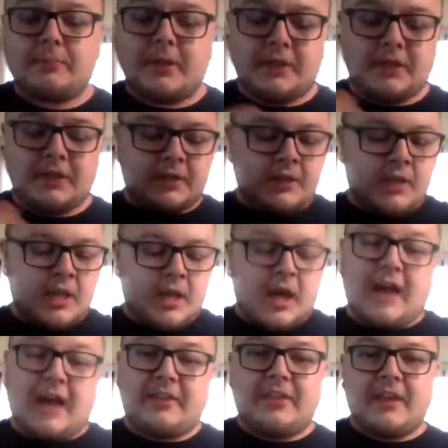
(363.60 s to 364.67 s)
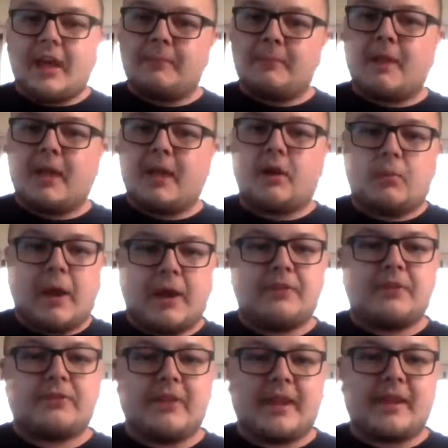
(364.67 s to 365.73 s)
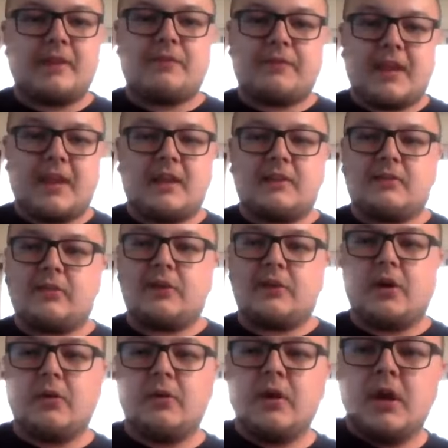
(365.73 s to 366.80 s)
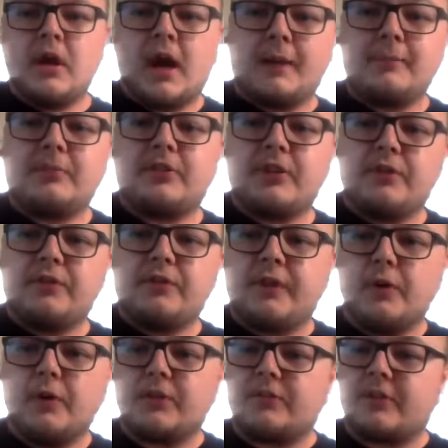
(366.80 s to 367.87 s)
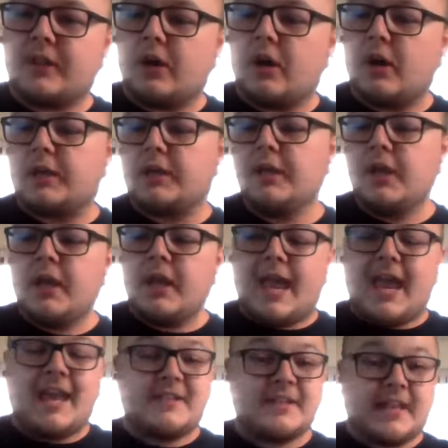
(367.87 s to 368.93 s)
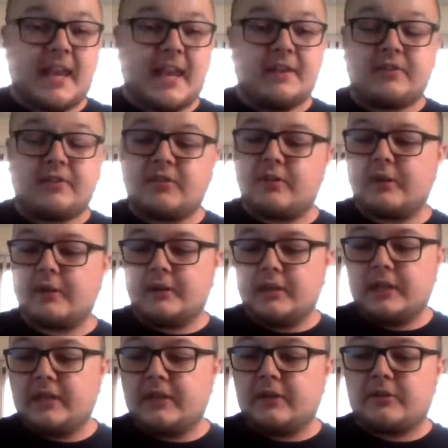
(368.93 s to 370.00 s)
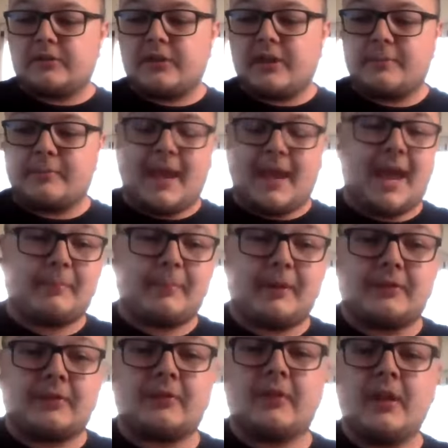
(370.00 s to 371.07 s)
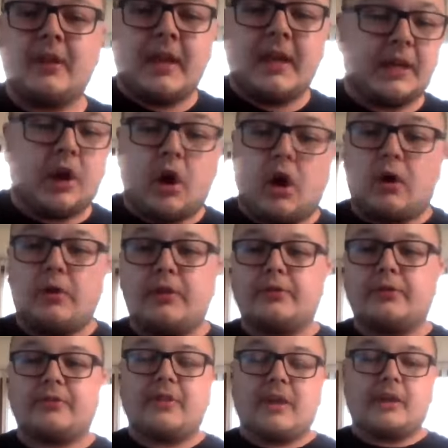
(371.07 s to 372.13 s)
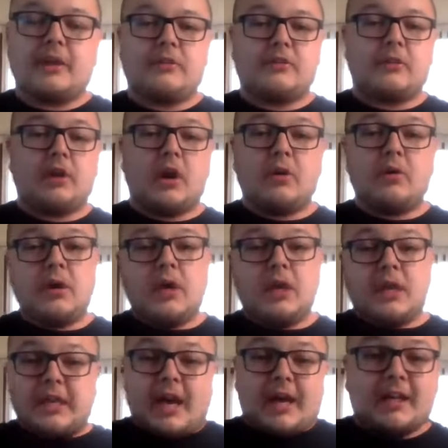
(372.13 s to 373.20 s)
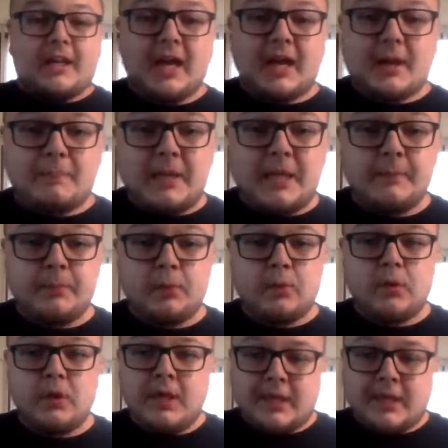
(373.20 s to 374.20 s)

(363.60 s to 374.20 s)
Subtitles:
opinion, I think I'm like around the second phase, I'm still focusing on education, leadership, habits, and all those things, Not a lot of people